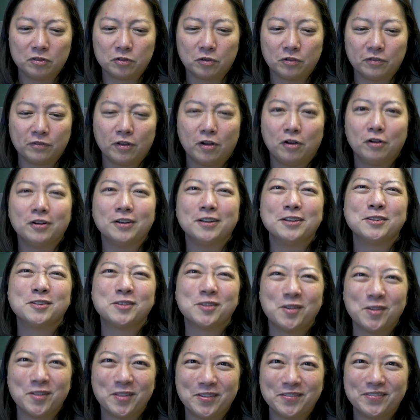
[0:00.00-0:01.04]
sort of the heart and
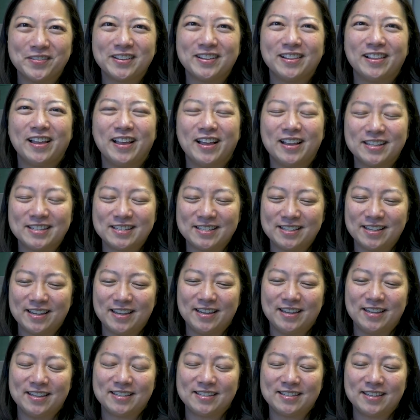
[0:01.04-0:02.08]
soul of the class
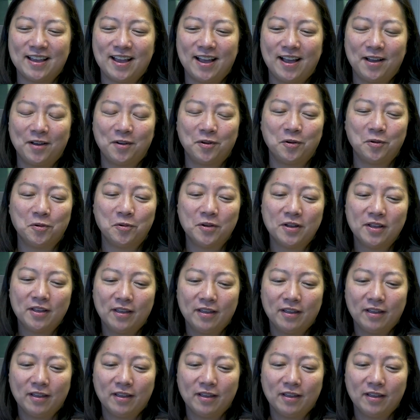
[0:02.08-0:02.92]
is how